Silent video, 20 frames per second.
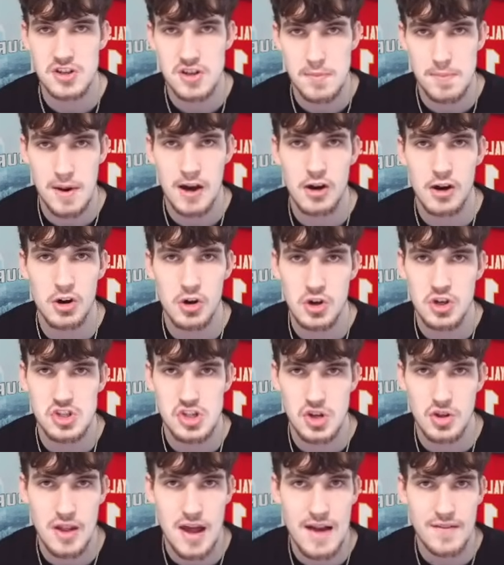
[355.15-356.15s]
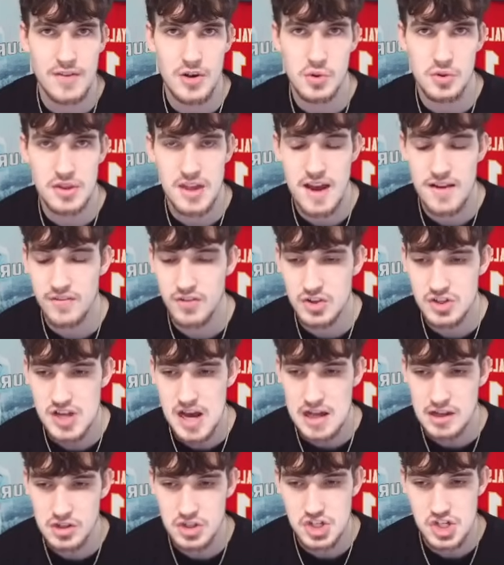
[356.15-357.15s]
To pair Chris Olave with that for
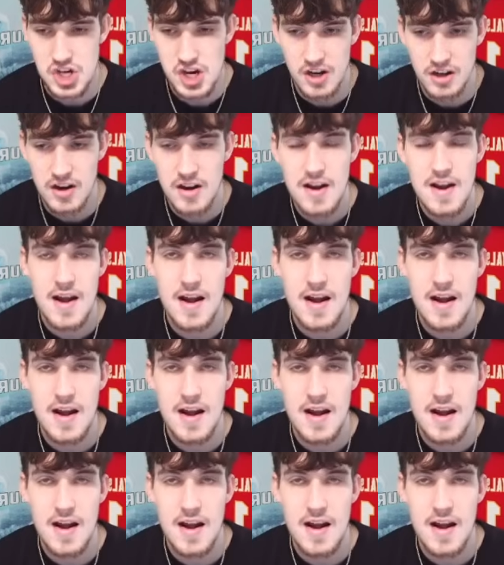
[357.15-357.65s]
Tyler Shuck,